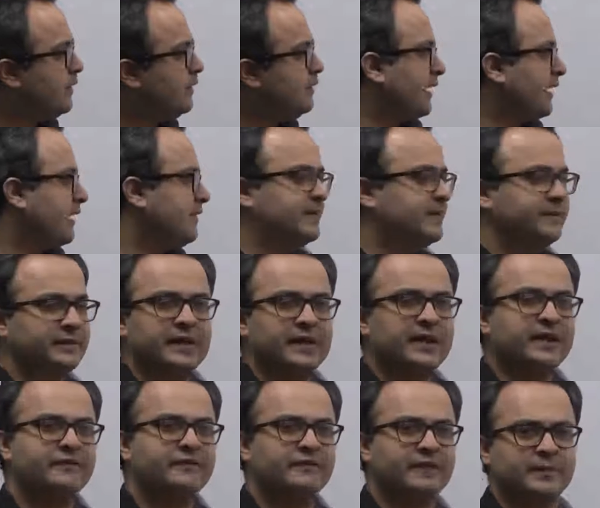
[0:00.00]
you will have something
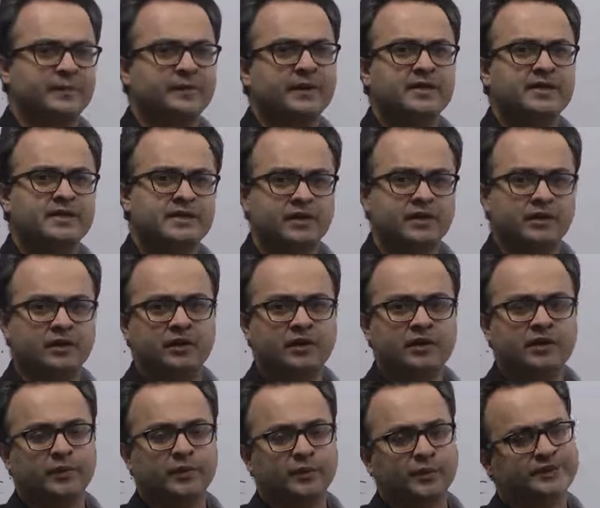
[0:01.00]
like 1 by 0,
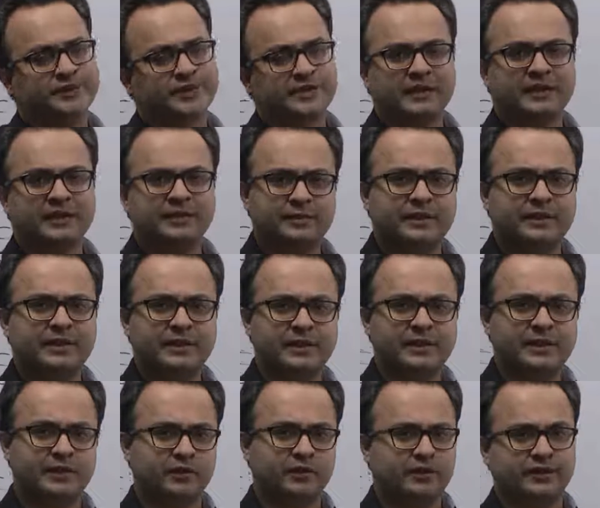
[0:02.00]
which is
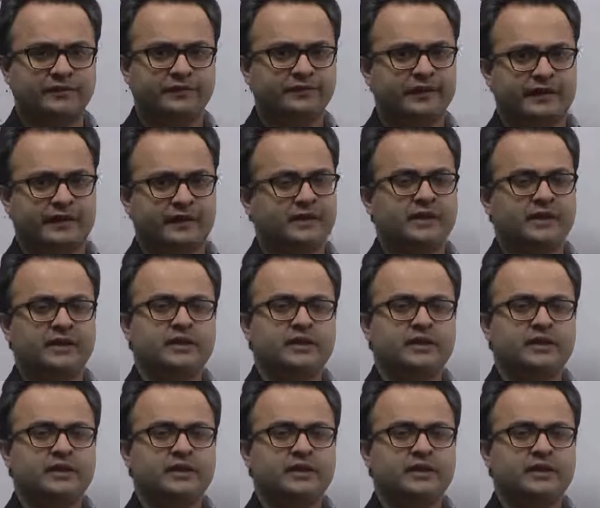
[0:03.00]
mathematically not defined.